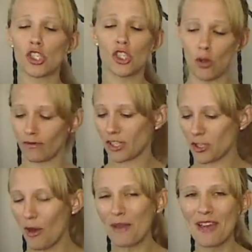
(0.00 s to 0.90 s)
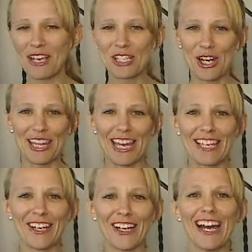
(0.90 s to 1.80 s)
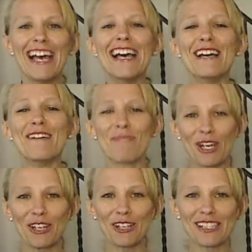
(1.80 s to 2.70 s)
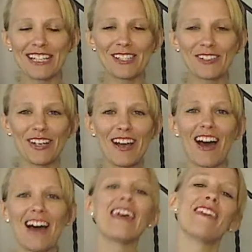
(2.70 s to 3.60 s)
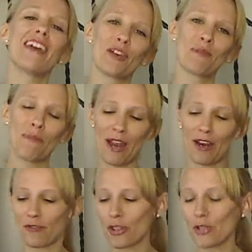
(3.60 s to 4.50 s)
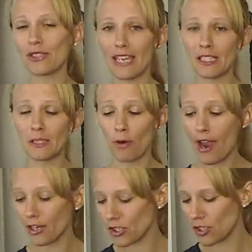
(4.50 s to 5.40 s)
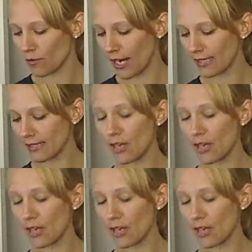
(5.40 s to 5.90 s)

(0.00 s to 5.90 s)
don't. You want to make sure that you're putting your sunscreen on and that you're prepared for those days prior to the race.